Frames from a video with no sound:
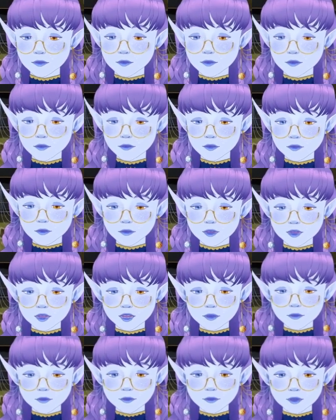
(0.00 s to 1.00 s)
me with a heap
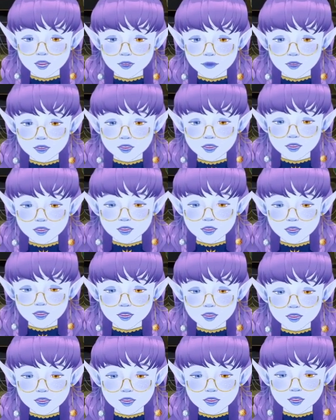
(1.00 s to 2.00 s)
of fabric in his
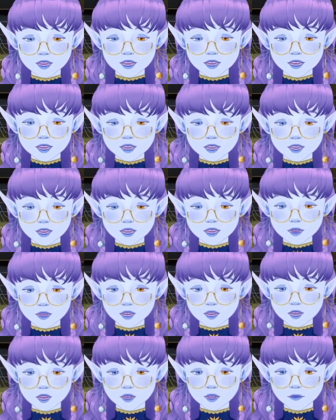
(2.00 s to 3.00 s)
arms.
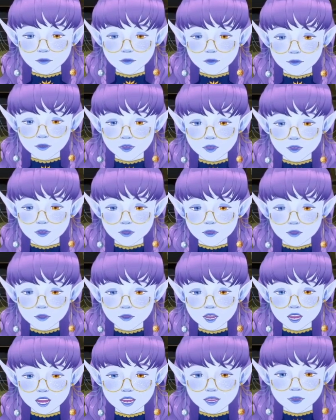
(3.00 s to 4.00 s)

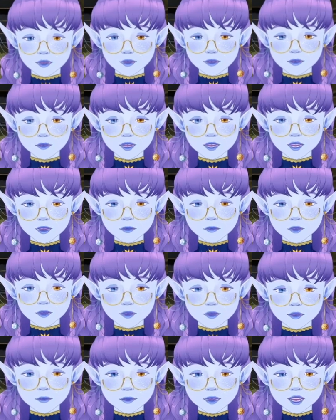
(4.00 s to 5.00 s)
Okay, so he wants
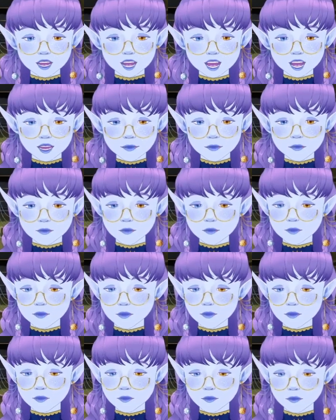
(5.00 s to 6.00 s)
to play house
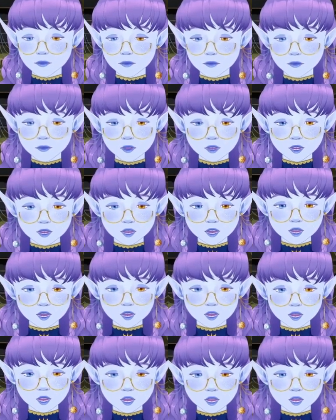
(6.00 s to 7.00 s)
too.
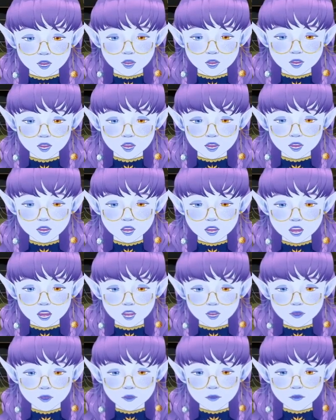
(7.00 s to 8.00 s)
And I
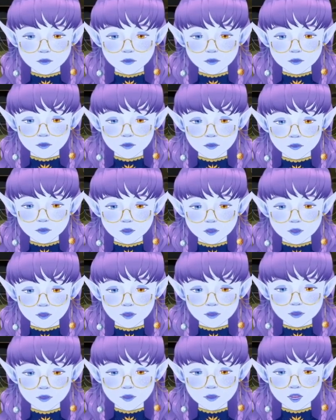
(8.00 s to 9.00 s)
could
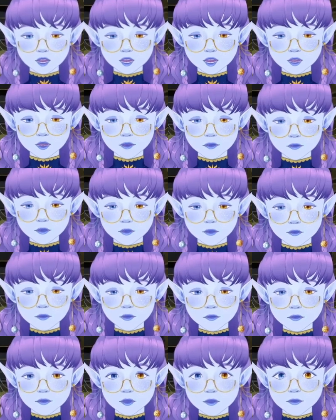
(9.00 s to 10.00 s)
grow
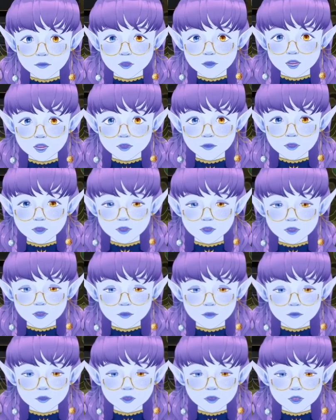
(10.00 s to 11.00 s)
closer to forming a friendship
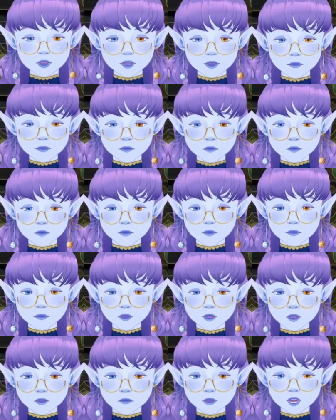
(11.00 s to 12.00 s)
with him,
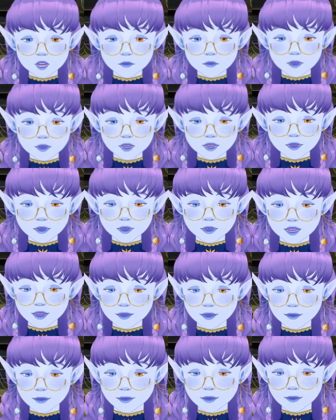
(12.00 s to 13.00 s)
or we could play chess.